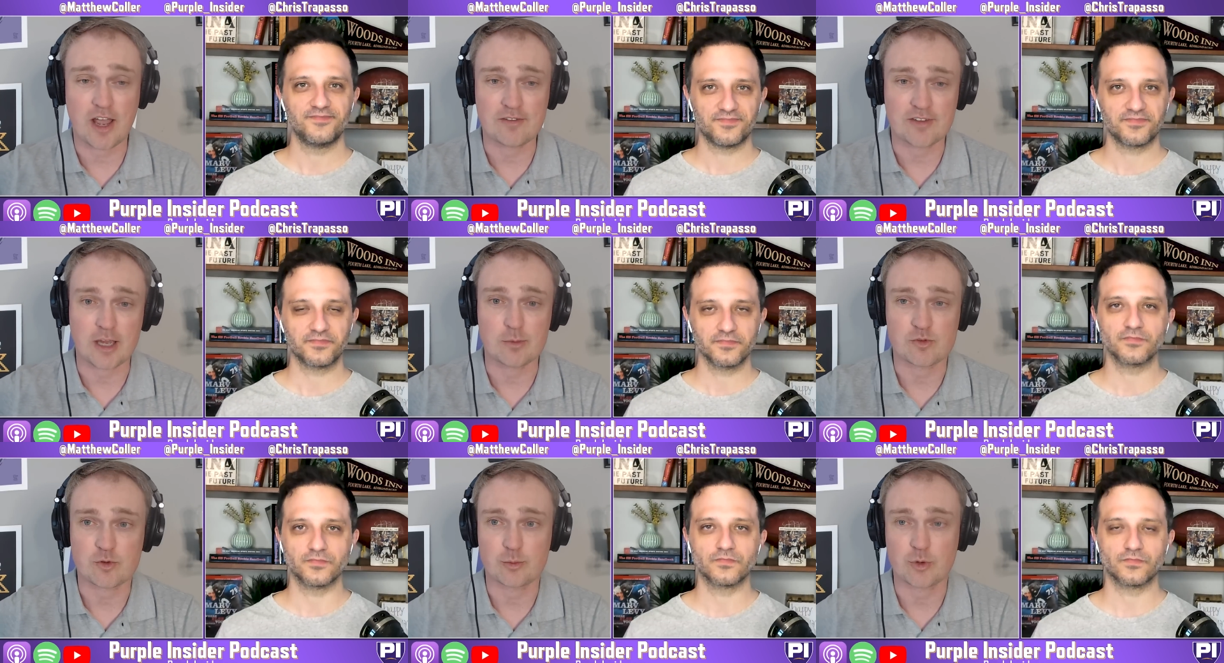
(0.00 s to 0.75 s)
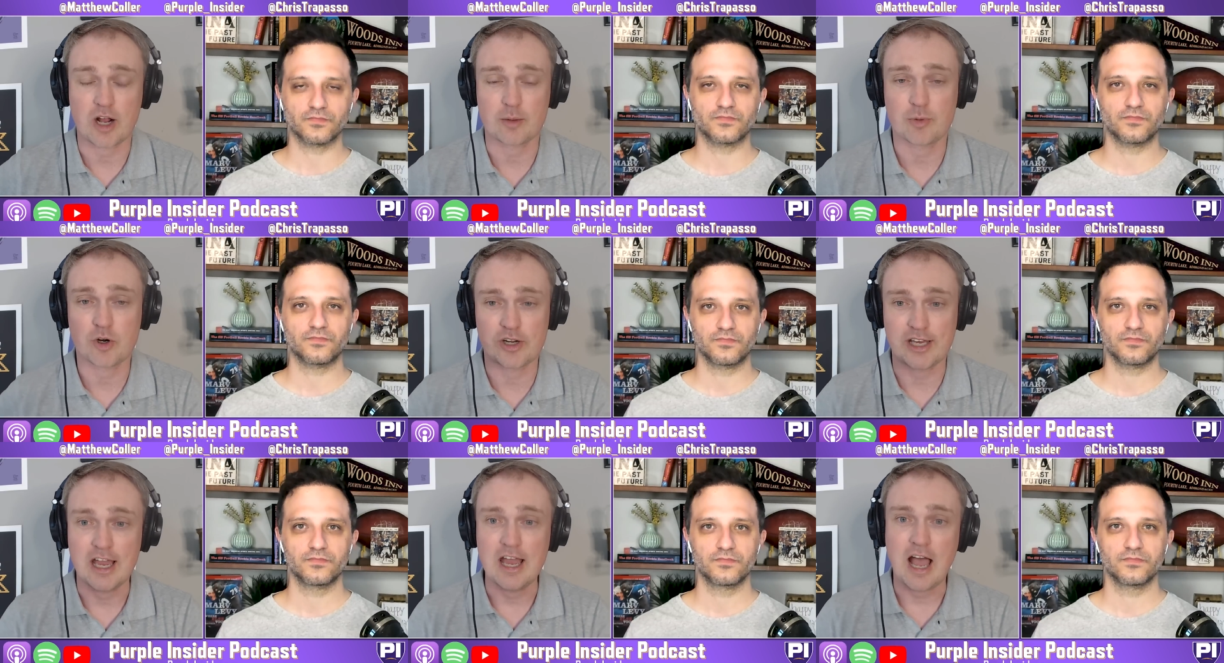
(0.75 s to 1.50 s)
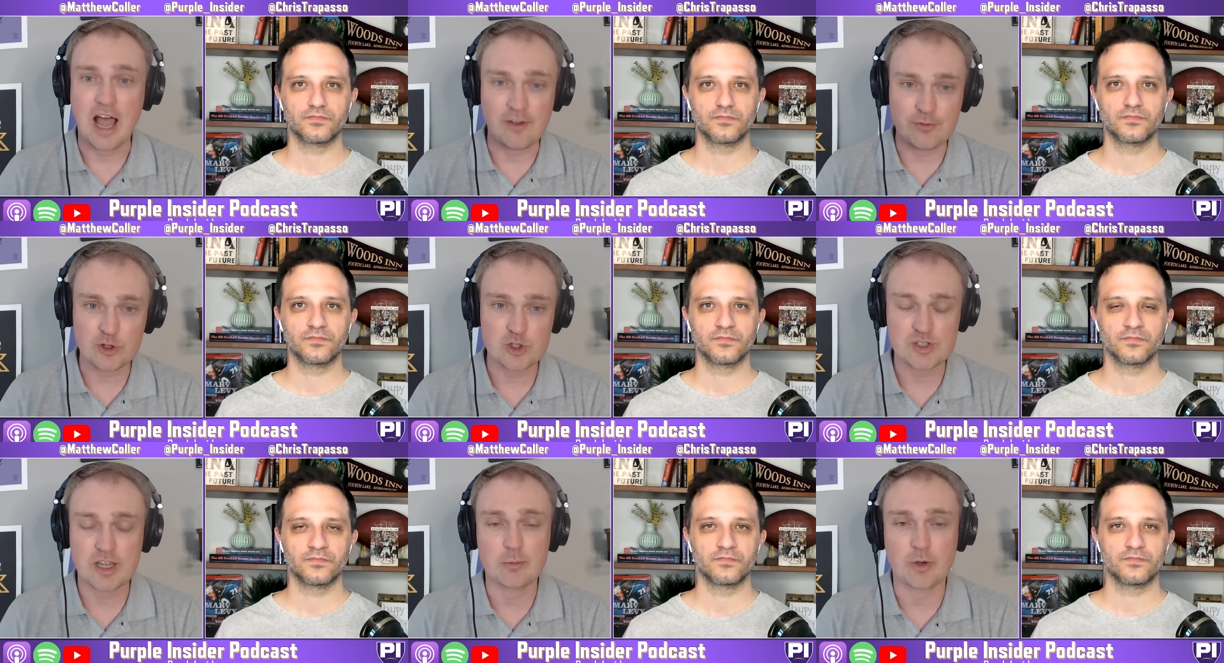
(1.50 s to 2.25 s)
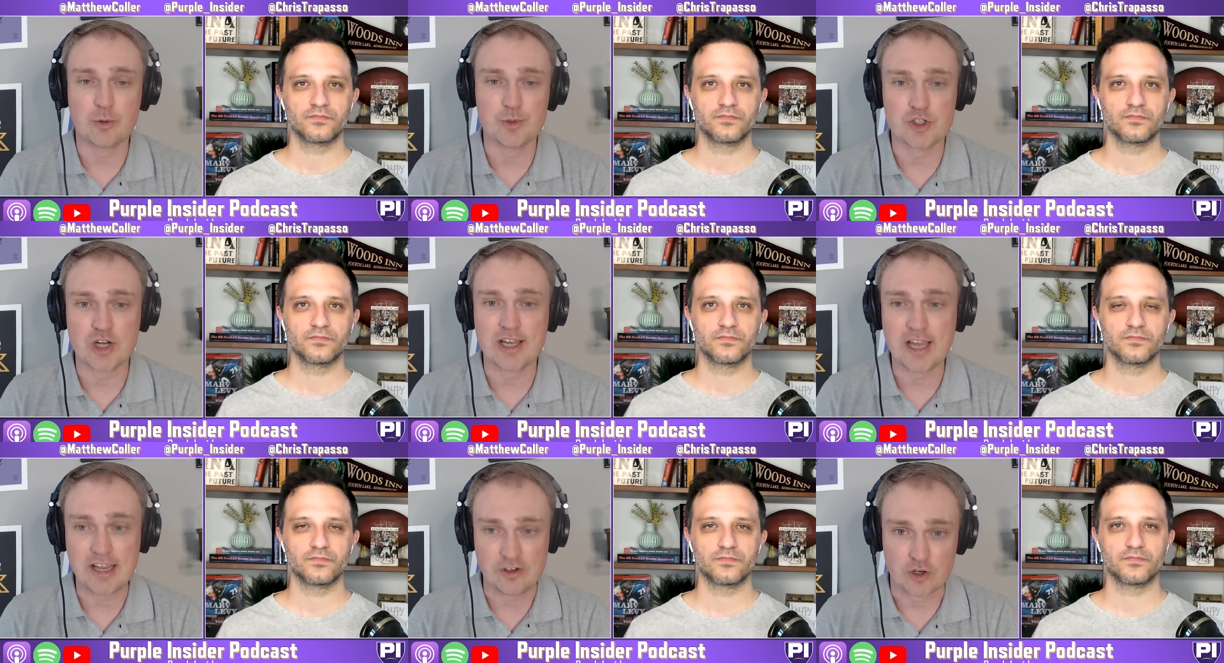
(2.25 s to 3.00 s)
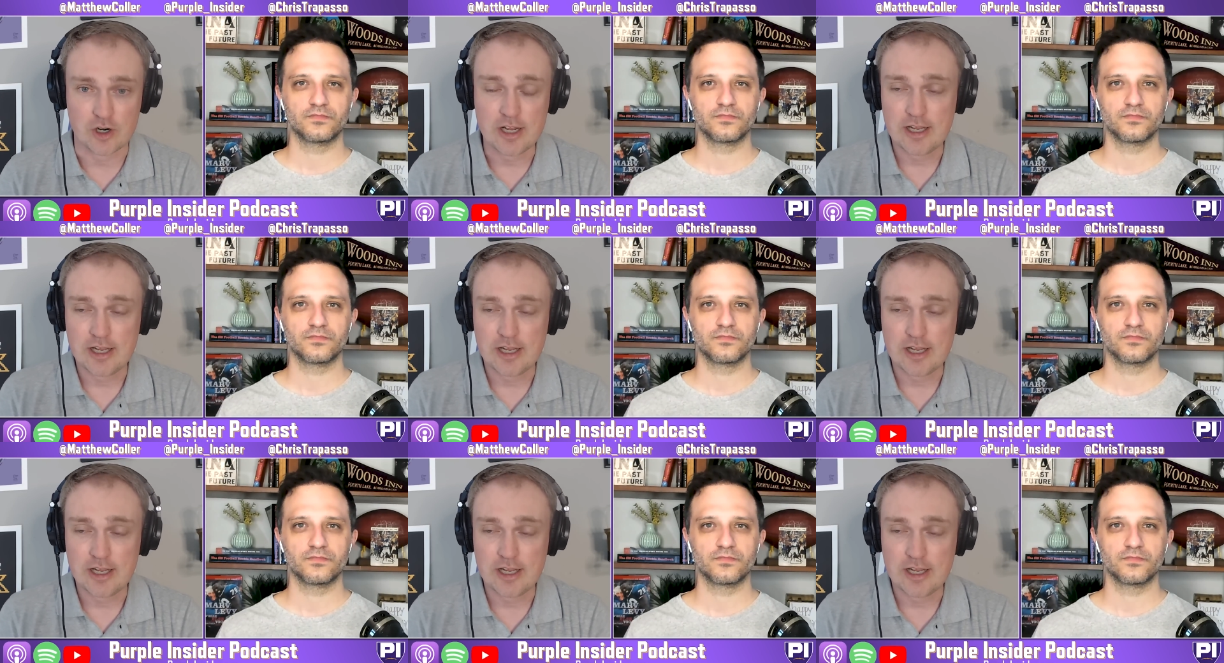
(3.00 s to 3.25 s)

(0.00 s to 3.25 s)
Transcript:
Speaker 1: five games from Brock Purdy. I feel the same way with Jake Haener.